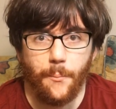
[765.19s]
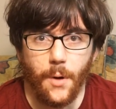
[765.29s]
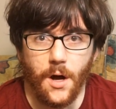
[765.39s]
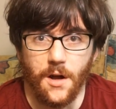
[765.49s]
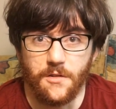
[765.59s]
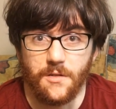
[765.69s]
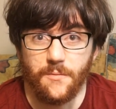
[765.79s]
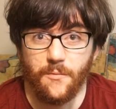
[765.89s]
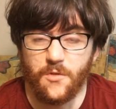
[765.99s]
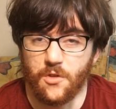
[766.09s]
But
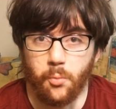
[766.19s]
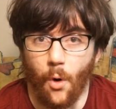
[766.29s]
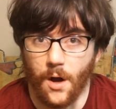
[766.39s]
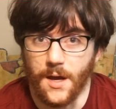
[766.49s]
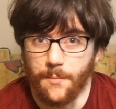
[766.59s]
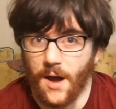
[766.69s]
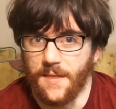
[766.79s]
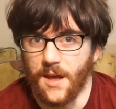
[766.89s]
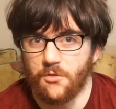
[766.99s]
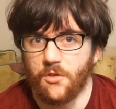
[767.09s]
just walking by the
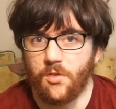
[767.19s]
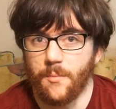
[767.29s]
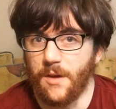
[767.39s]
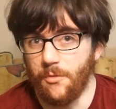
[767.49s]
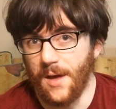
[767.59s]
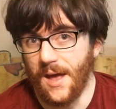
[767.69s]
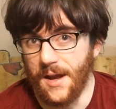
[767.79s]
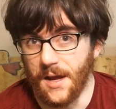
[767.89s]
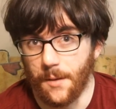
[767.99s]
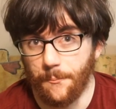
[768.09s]
entrance of them gives me a
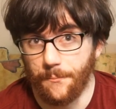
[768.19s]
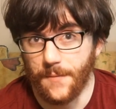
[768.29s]
headache.